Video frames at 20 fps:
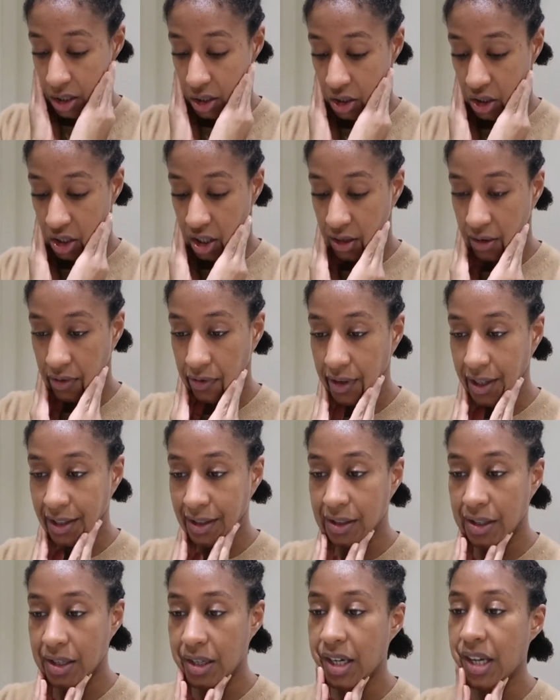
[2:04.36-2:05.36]
she
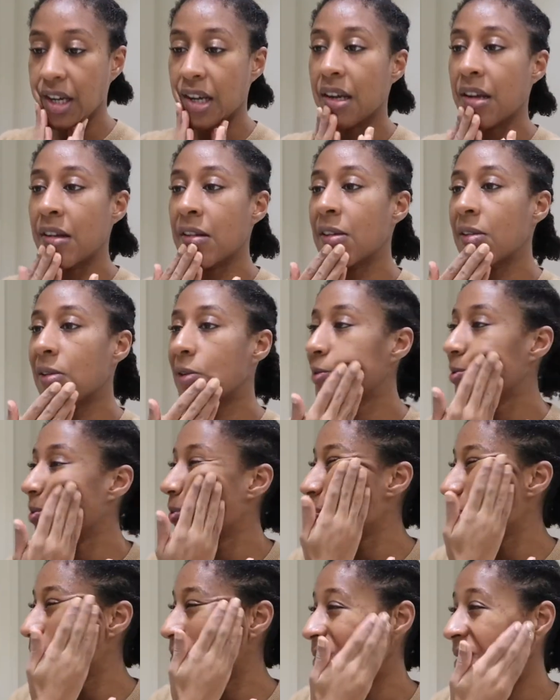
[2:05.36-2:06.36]
felt the need
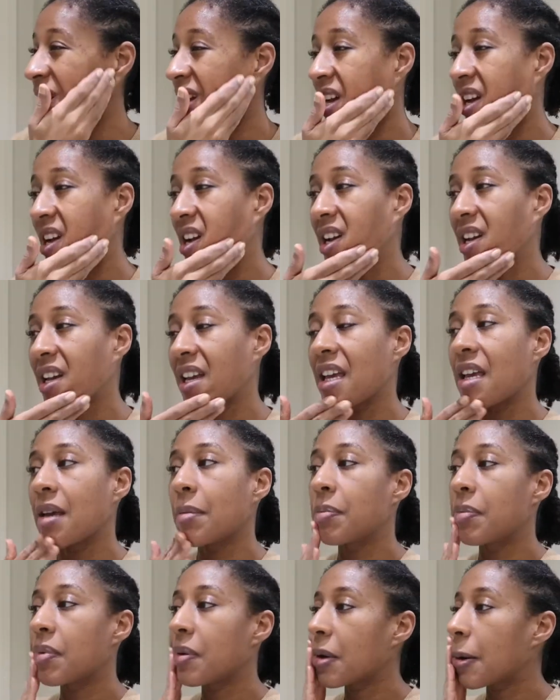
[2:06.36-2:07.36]
to
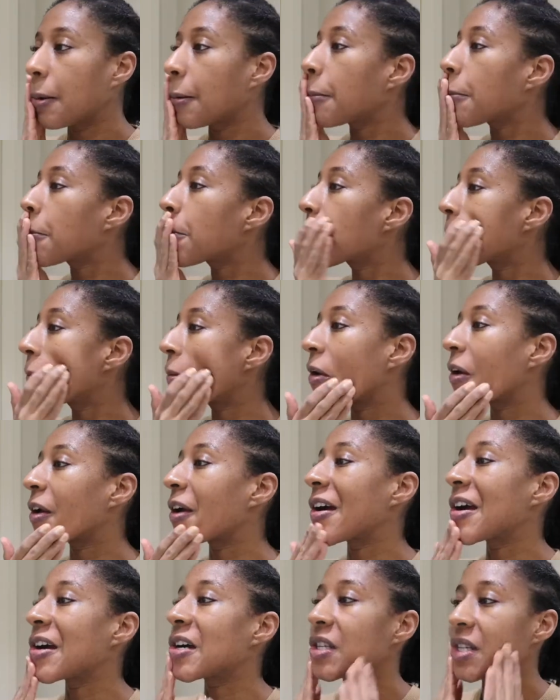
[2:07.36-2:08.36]
keep
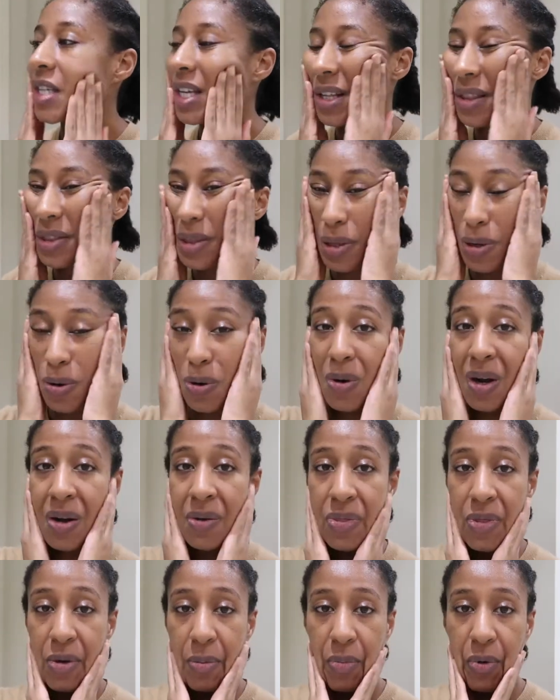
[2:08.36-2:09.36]
cursing
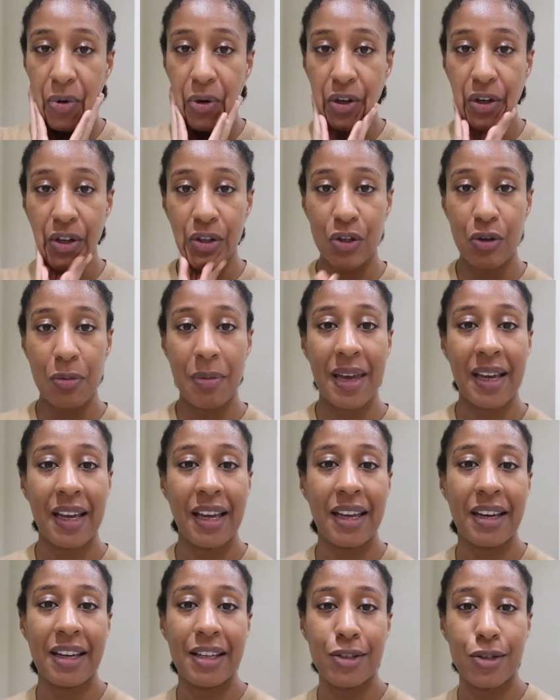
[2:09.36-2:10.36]
throughout the book to
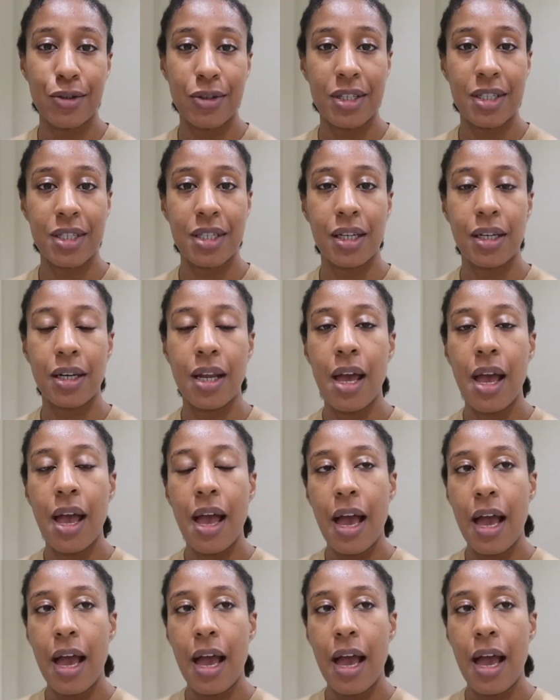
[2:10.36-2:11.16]
make it interesting.